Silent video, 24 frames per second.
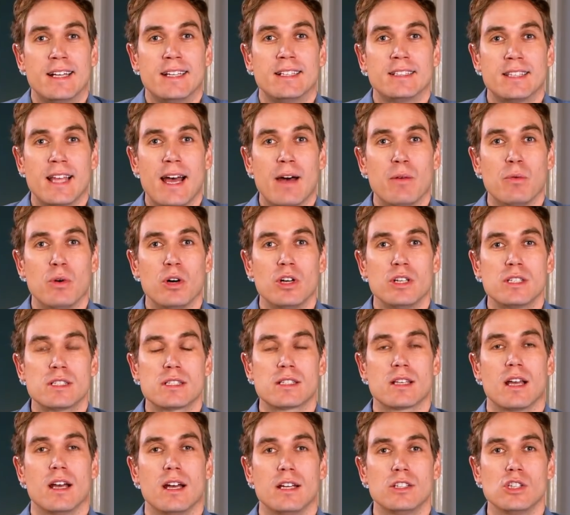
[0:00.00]
That was
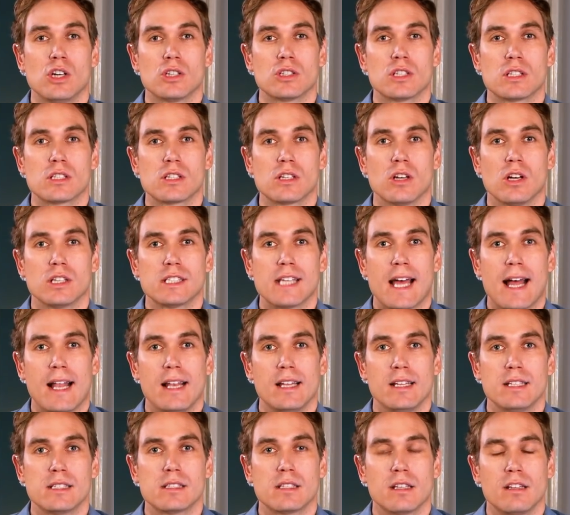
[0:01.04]
Dr. Scott
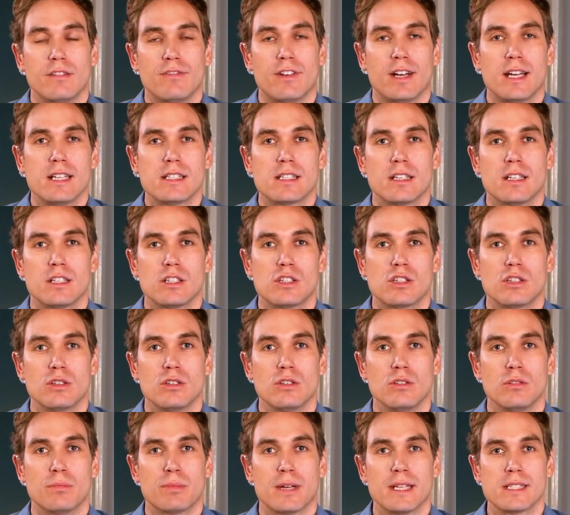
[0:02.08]
Atlas, advisor
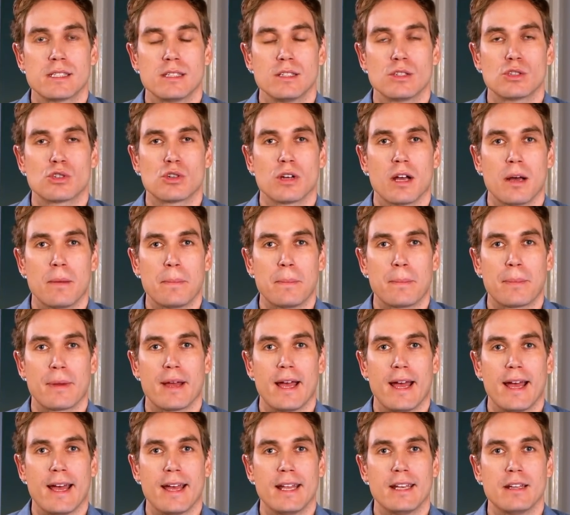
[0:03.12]
to President Trump
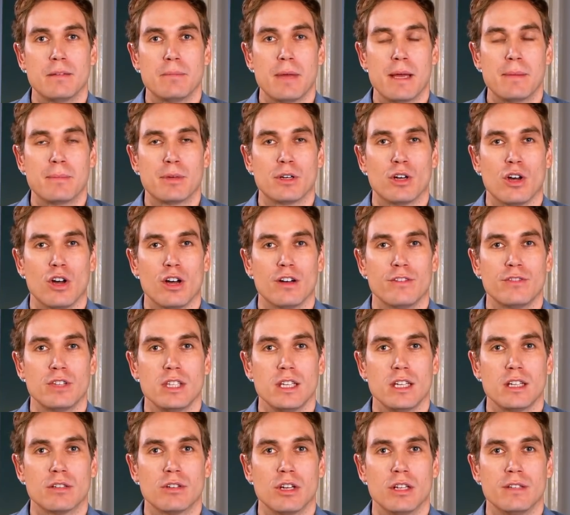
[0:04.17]
and a member of the
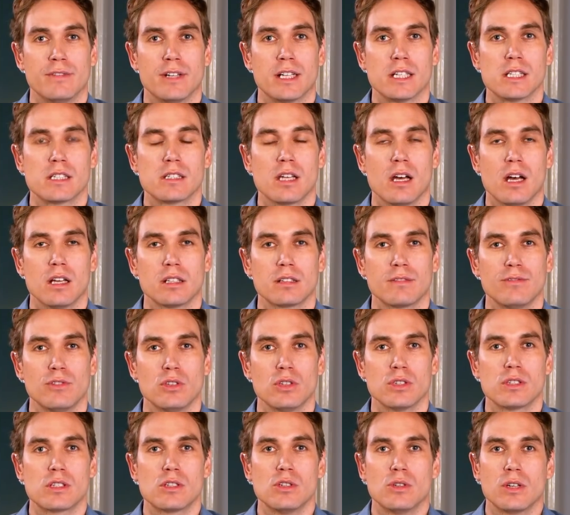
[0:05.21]
coronavirus task
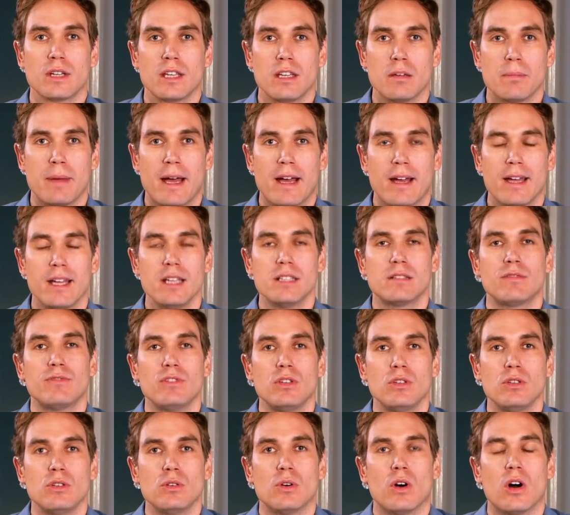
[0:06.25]
force, talking about his
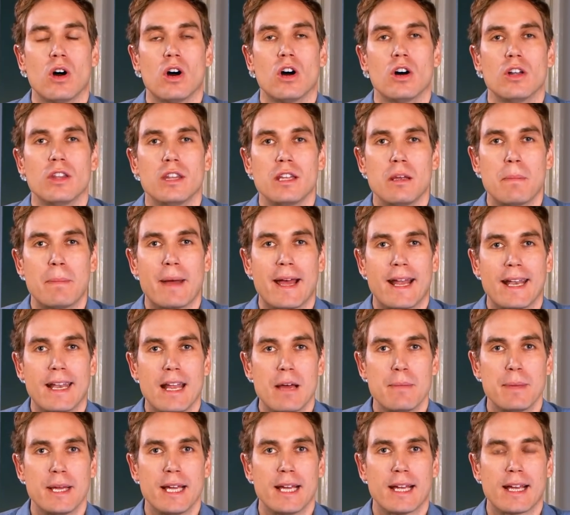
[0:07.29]
view on the
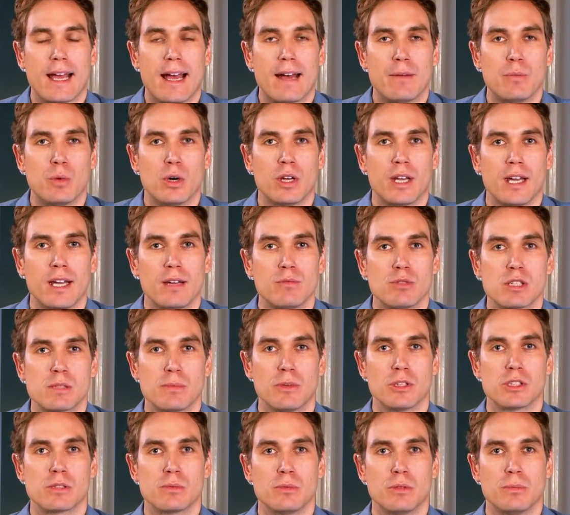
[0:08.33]
pandemic and what a
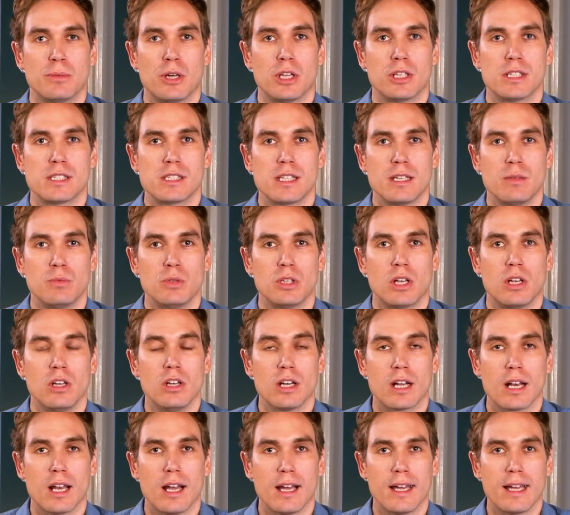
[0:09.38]
responsible policy would
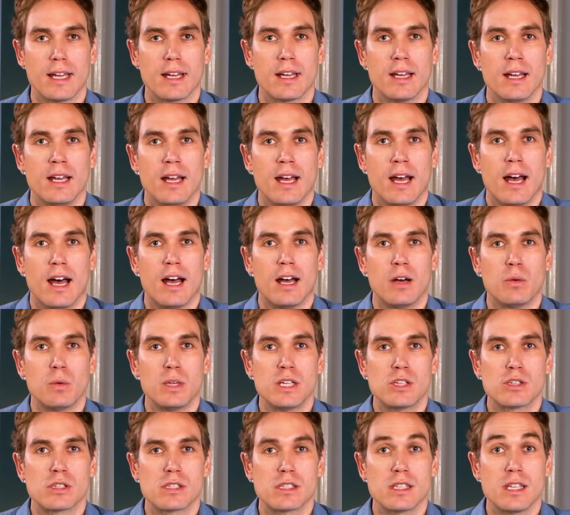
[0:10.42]
look like. We
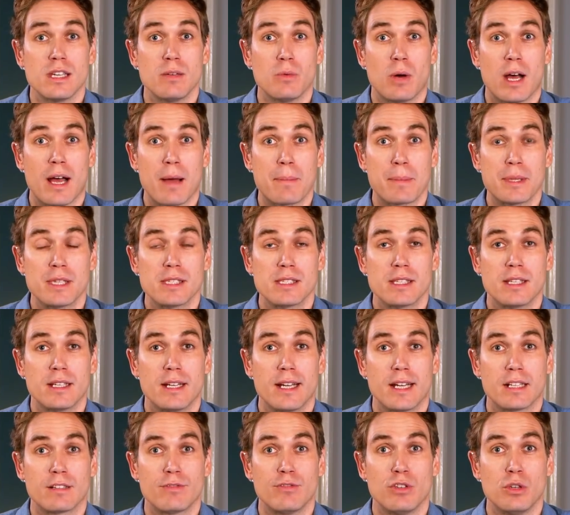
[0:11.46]
shall see what happens in the
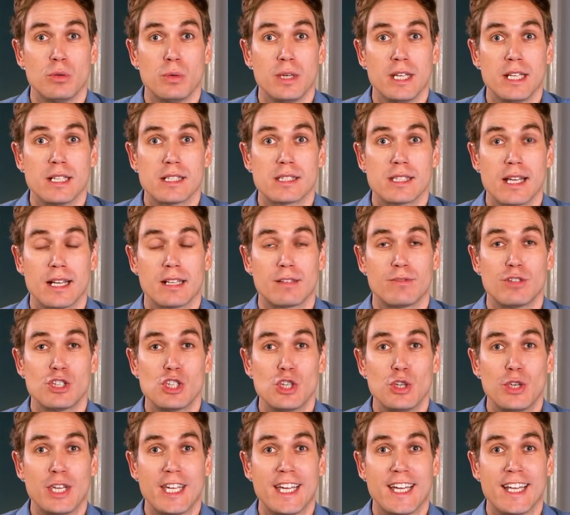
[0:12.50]
next few weeks. Thanks for
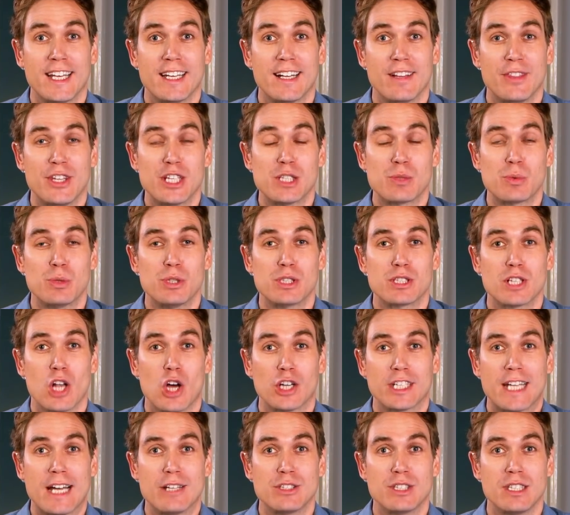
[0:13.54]
tuning in. This was
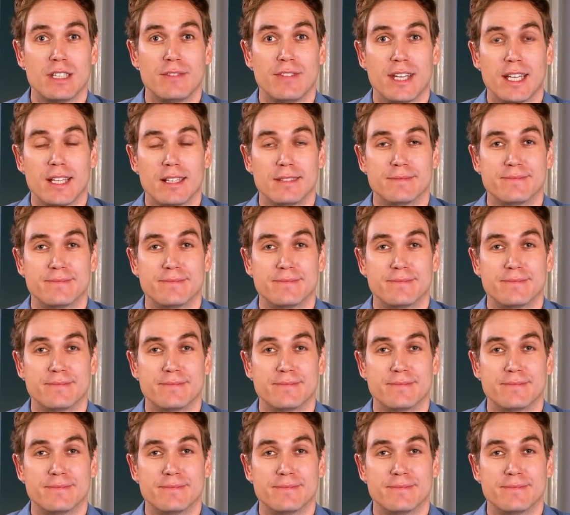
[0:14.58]
Lockdown TV.